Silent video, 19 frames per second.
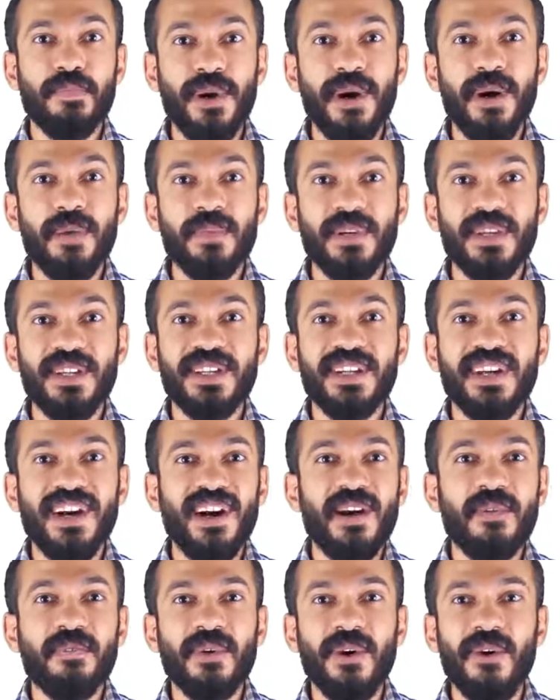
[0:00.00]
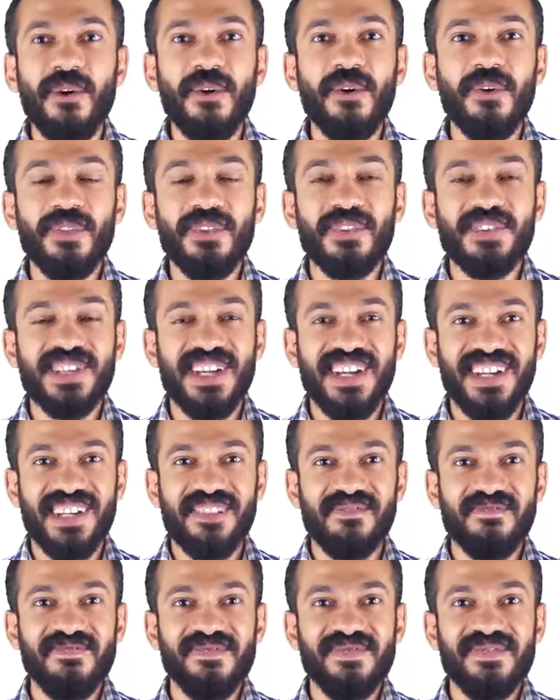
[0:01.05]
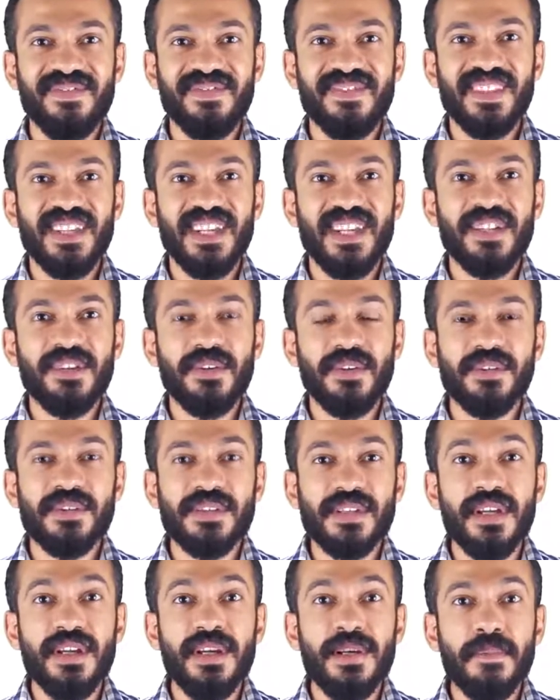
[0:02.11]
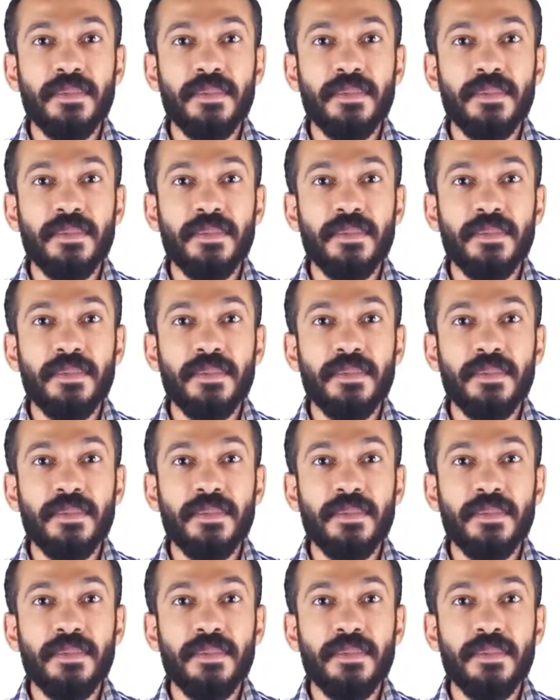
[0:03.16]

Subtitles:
popping up all the time. It goes.